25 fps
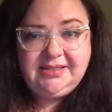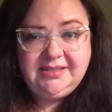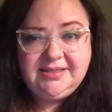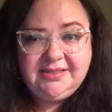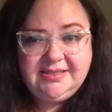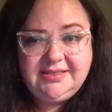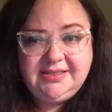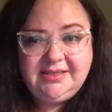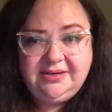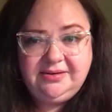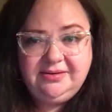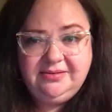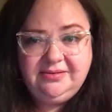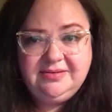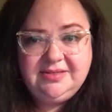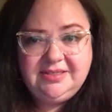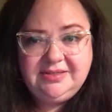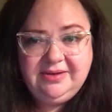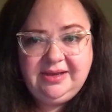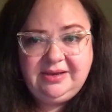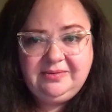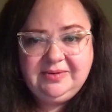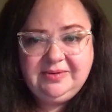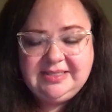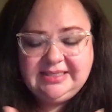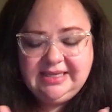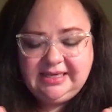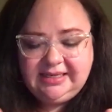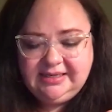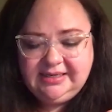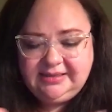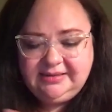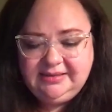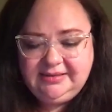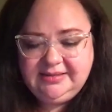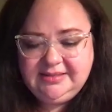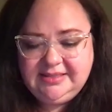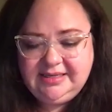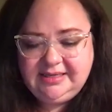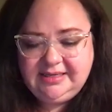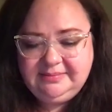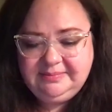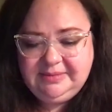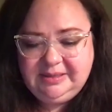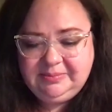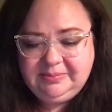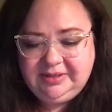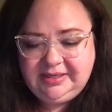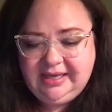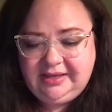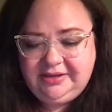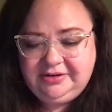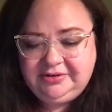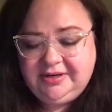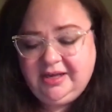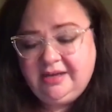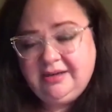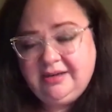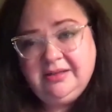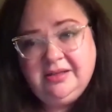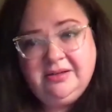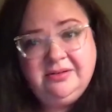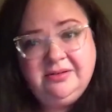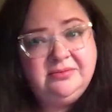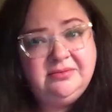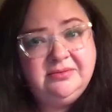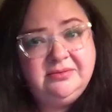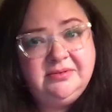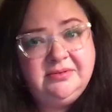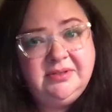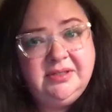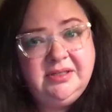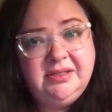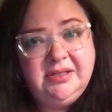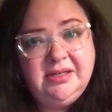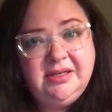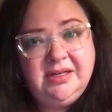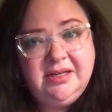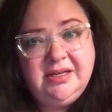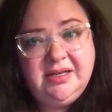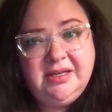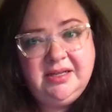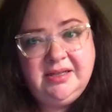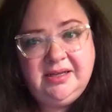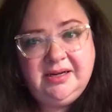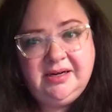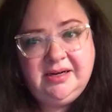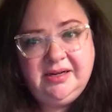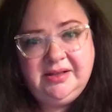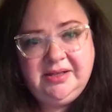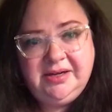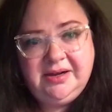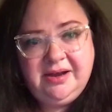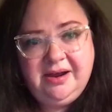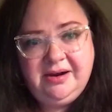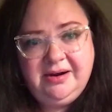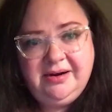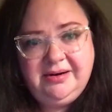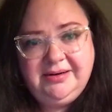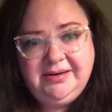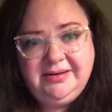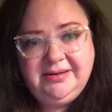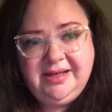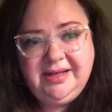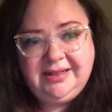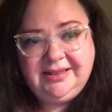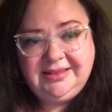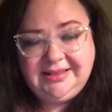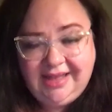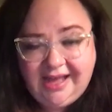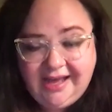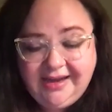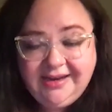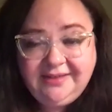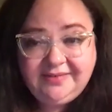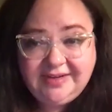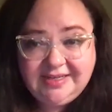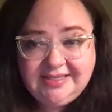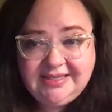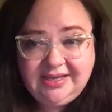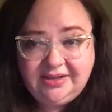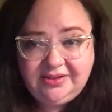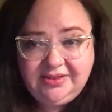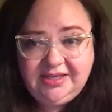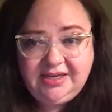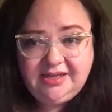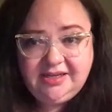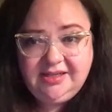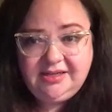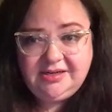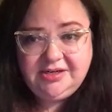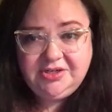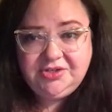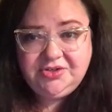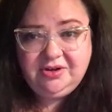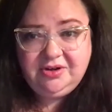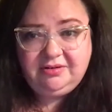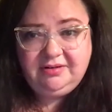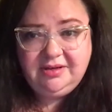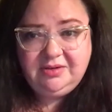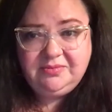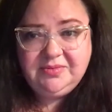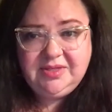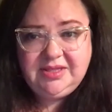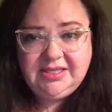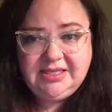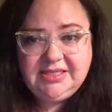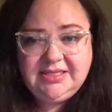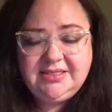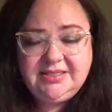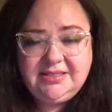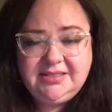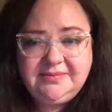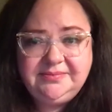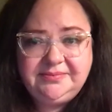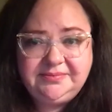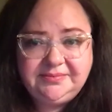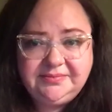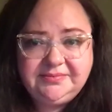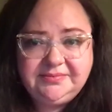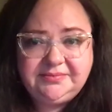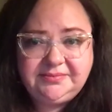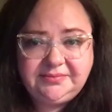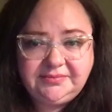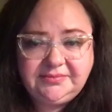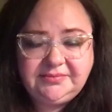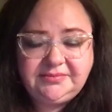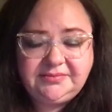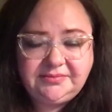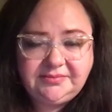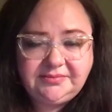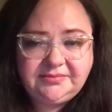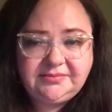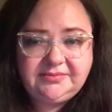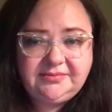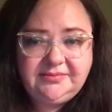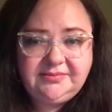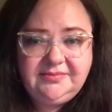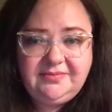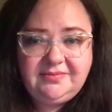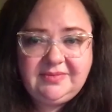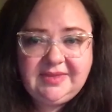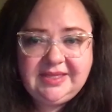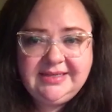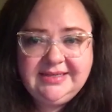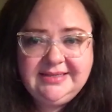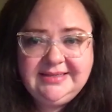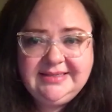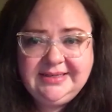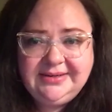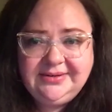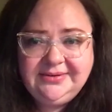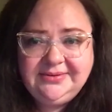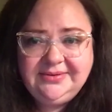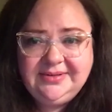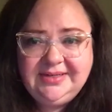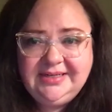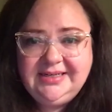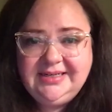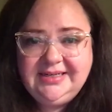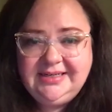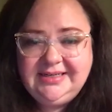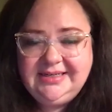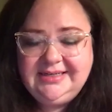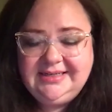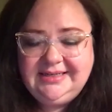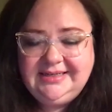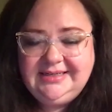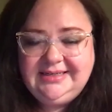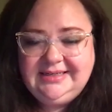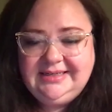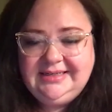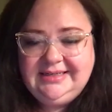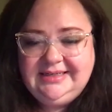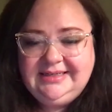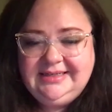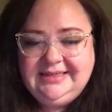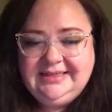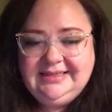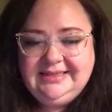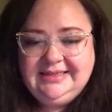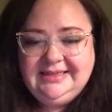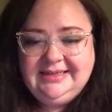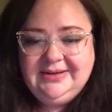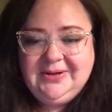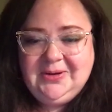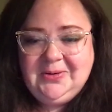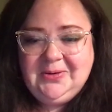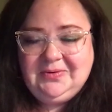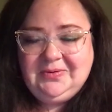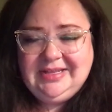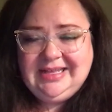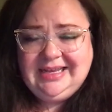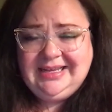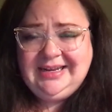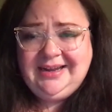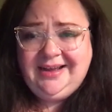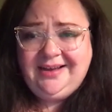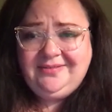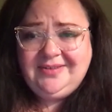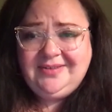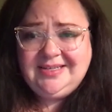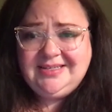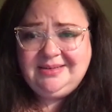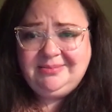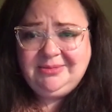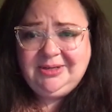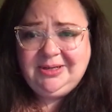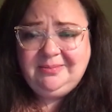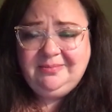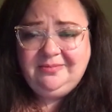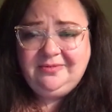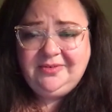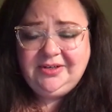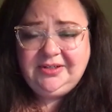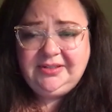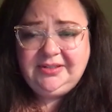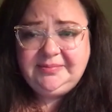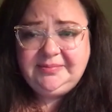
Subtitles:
So I would say to people, yeah, you're not alone. There are a lot of us out there that are struggling with this. So hopefully that can offer some comfort.